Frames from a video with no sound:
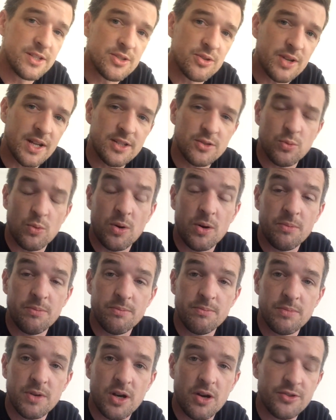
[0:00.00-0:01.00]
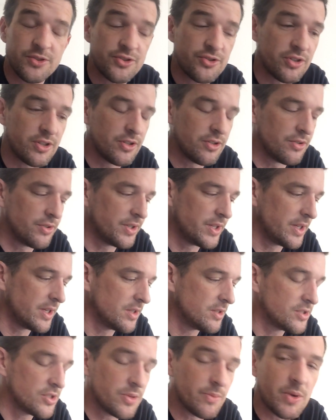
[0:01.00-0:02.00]
so that's what I'm concentrating on, the
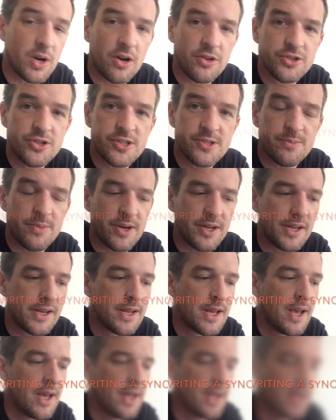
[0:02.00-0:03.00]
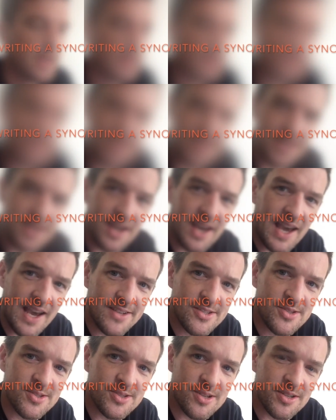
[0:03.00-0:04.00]
subconscious mind. Fantastic
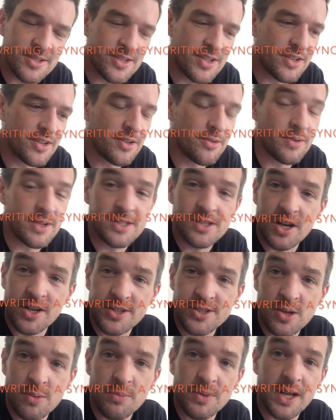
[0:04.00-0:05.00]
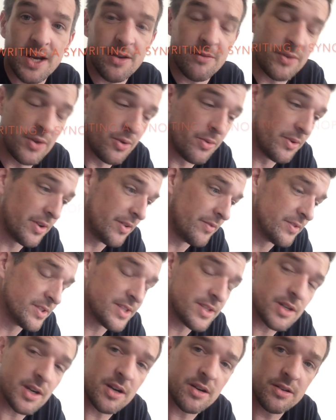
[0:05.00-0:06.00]
exercise to do, and it's kind of something that if you were even
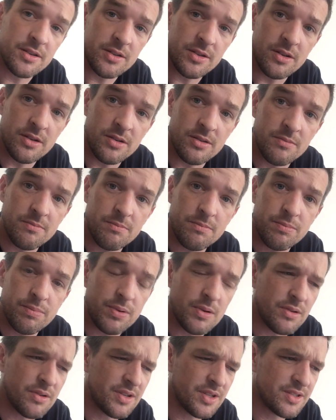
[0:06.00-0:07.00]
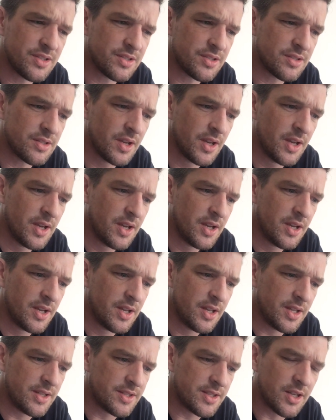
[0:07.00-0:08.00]
starting your book, it's
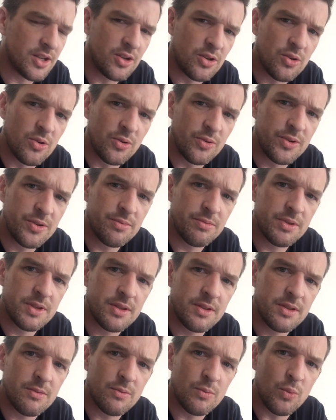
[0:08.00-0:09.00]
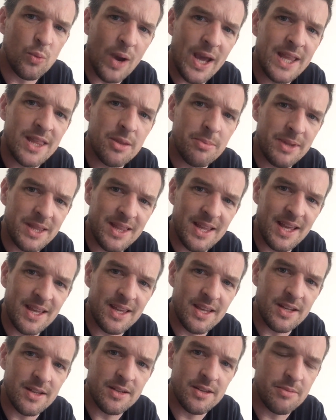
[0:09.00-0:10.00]
a good way to be
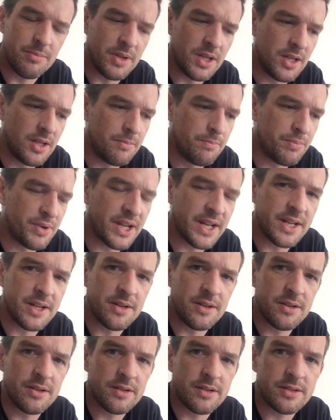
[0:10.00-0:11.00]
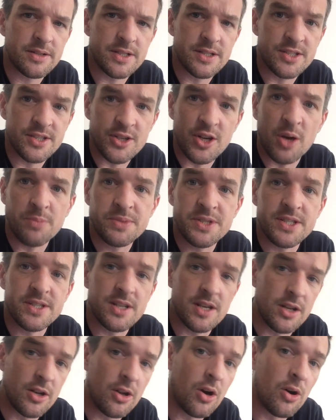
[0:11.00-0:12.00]
thinking, to be bringing the synopsis
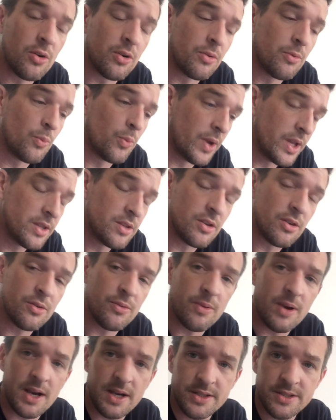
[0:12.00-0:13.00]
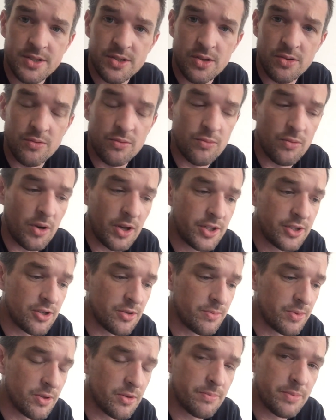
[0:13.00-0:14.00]
along with you as you write
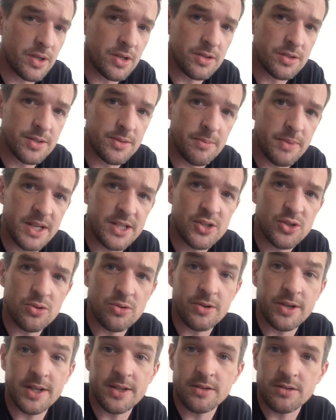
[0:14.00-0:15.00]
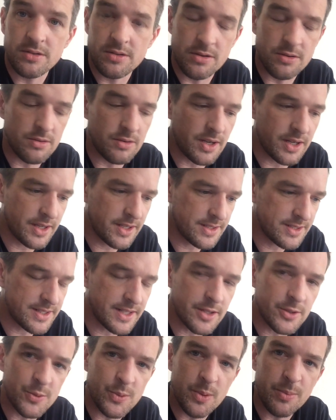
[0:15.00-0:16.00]
your book, because it makes sure that you're
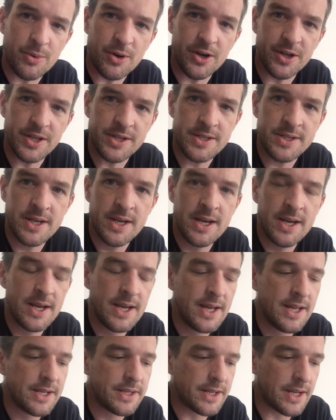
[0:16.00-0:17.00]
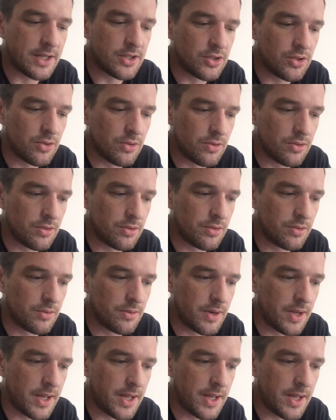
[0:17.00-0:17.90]
sticking to a point, that you're